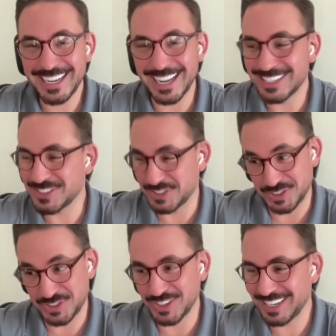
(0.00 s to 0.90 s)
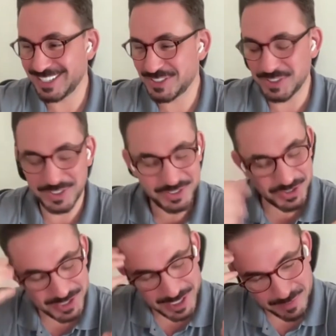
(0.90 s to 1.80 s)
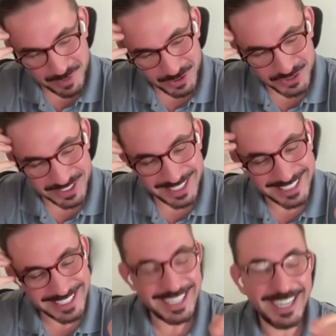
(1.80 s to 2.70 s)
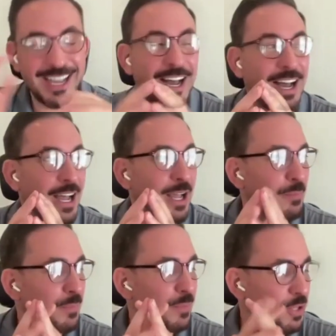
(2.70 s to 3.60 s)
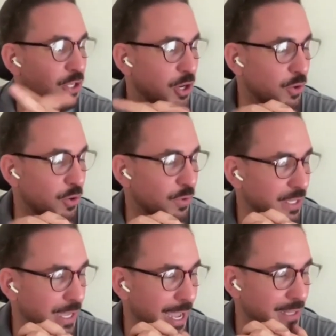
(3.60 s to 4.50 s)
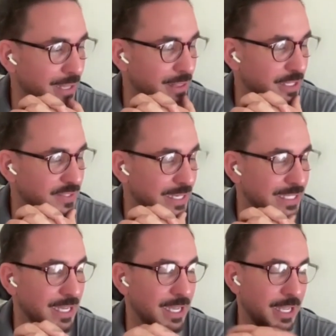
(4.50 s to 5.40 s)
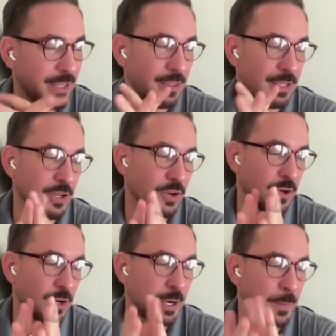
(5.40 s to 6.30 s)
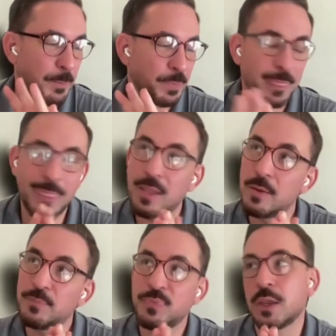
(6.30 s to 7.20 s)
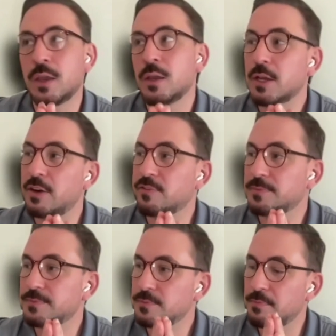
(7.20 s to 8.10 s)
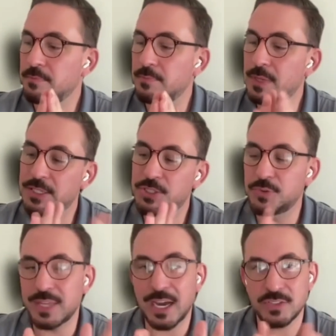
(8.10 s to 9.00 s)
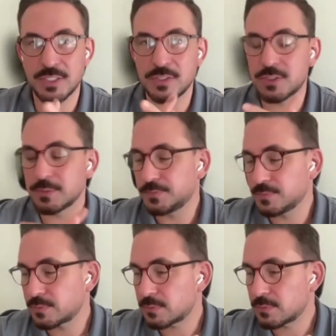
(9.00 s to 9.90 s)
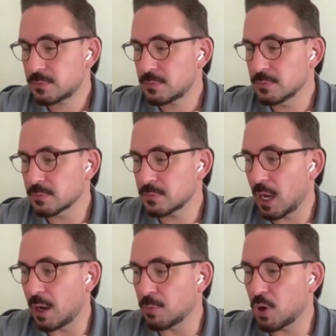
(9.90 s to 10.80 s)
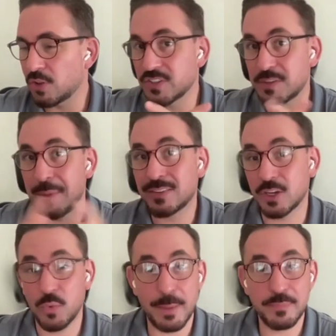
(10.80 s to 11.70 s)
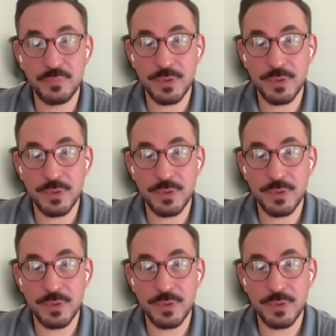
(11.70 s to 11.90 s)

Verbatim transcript: Yes, Sir Tim Berners-Lee. You know, had this idea in the kind of mid 2000s called the Semantic Web.